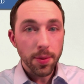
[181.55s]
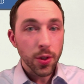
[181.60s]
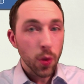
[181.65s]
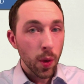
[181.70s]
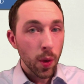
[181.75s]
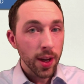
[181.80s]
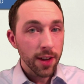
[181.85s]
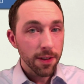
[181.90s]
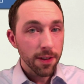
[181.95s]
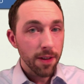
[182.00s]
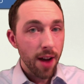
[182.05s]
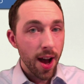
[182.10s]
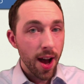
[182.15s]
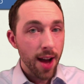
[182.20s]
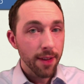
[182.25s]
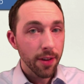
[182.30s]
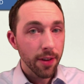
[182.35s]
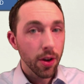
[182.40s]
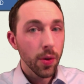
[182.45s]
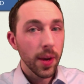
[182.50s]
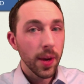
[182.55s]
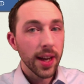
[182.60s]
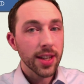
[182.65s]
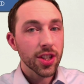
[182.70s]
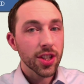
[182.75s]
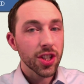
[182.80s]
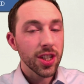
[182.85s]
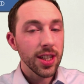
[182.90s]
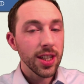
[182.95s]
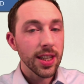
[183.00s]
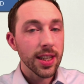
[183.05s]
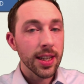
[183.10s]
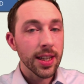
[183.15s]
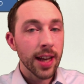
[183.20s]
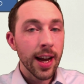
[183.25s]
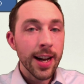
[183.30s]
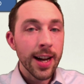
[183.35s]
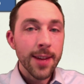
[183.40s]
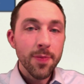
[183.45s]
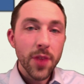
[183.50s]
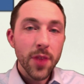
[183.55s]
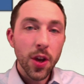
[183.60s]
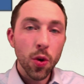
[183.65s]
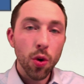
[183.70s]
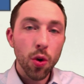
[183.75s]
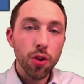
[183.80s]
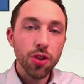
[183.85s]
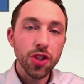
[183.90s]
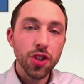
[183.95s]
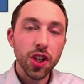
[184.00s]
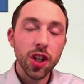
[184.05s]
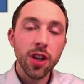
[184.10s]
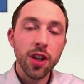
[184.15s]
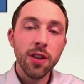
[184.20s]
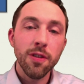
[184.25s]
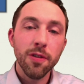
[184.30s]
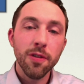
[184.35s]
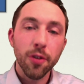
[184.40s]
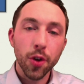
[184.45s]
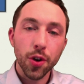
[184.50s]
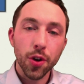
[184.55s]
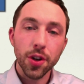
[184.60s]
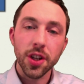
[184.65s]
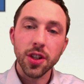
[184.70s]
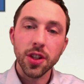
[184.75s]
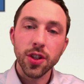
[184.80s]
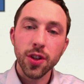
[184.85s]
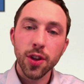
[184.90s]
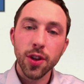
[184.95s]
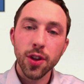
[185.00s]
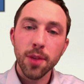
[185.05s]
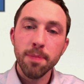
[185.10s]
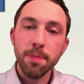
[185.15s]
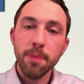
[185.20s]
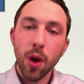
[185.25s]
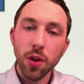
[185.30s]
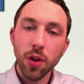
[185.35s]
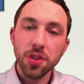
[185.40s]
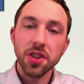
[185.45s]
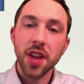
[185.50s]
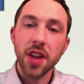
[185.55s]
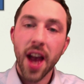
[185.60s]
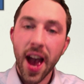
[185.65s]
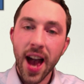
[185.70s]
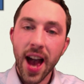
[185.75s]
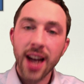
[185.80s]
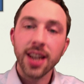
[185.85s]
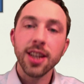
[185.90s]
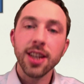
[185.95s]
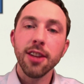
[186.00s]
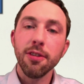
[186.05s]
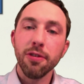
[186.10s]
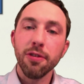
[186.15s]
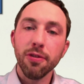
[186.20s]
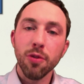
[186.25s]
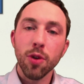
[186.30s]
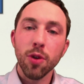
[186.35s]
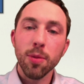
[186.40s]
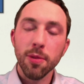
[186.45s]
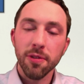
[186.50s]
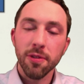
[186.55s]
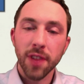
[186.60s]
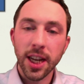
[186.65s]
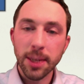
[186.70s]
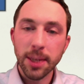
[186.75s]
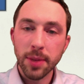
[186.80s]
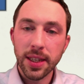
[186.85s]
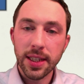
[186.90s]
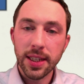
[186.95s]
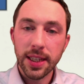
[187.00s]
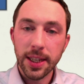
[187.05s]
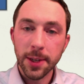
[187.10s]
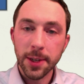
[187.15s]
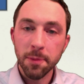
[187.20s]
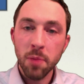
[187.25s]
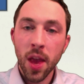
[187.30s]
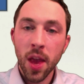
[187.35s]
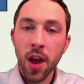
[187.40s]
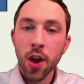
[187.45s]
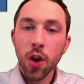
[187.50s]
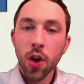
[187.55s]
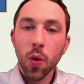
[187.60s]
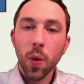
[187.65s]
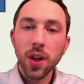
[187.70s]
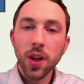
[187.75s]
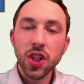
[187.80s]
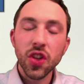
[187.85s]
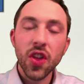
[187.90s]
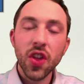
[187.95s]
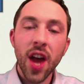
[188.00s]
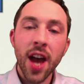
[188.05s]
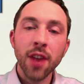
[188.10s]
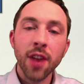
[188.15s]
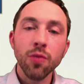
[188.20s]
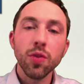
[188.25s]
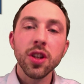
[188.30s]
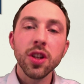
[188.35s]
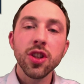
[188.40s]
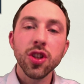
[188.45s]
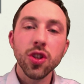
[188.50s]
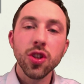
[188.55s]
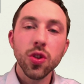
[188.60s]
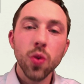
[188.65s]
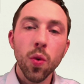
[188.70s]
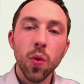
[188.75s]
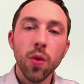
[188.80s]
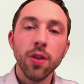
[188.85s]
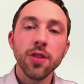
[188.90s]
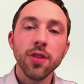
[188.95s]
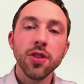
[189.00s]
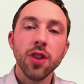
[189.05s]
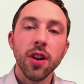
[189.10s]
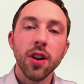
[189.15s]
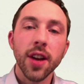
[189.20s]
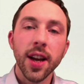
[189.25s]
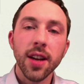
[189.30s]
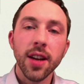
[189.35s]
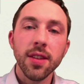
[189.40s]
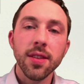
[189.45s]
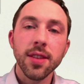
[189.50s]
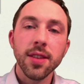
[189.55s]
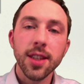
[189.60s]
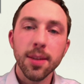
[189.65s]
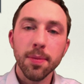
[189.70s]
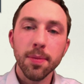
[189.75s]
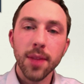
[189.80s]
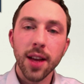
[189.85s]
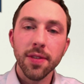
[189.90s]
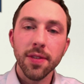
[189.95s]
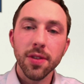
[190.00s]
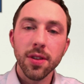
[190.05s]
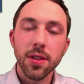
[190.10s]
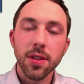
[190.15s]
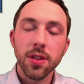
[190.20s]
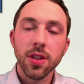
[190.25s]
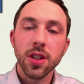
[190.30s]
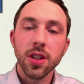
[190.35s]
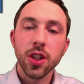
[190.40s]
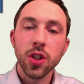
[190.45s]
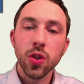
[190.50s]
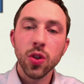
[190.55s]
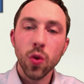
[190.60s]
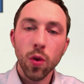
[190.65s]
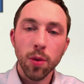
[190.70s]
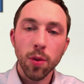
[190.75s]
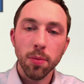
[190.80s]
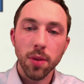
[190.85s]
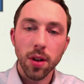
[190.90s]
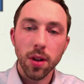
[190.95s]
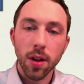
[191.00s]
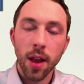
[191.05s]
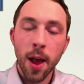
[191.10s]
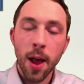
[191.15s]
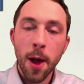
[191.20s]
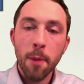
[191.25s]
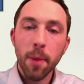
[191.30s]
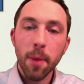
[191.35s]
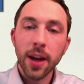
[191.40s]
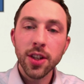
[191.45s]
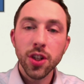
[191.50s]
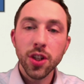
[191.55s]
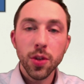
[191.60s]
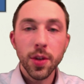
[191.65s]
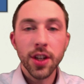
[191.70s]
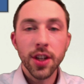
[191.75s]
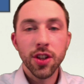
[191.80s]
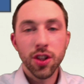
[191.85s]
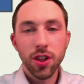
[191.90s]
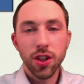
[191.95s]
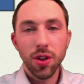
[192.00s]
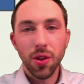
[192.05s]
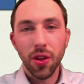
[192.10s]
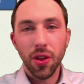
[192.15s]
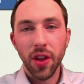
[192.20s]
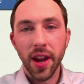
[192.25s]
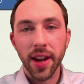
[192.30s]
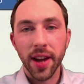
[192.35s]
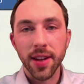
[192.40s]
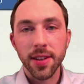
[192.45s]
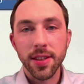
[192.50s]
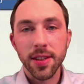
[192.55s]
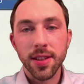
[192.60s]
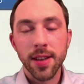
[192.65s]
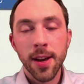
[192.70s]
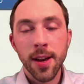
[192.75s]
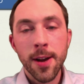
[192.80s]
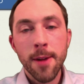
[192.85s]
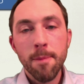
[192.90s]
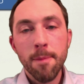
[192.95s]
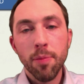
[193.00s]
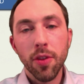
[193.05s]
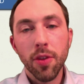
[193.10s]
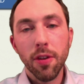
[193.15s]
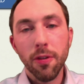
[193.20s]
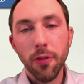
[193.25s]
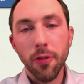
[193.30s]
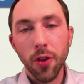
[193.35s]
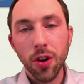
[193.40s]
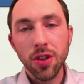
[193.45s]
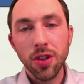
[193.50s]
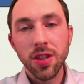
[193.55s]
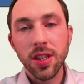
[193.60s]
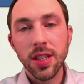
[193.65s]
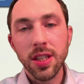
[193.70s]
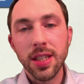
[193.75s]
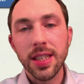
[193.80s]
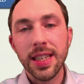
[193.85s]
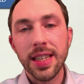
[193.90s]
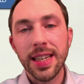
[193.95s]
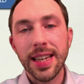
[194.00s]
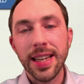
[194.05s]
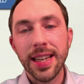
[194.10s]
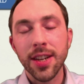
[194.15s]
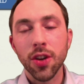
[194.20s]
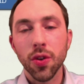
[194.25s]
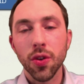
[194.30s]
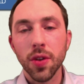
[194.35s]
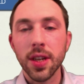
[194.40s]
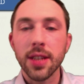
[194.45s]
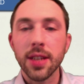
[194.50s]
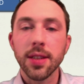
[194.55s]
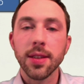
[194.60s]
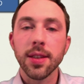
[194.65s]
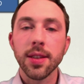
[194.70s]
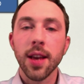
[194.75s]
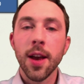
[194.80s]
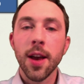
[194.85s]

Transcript: 25-OHD in order to convert it to the most active form of vitamin D, which then restores our calcium levels to normal by doing two things. The first is to increase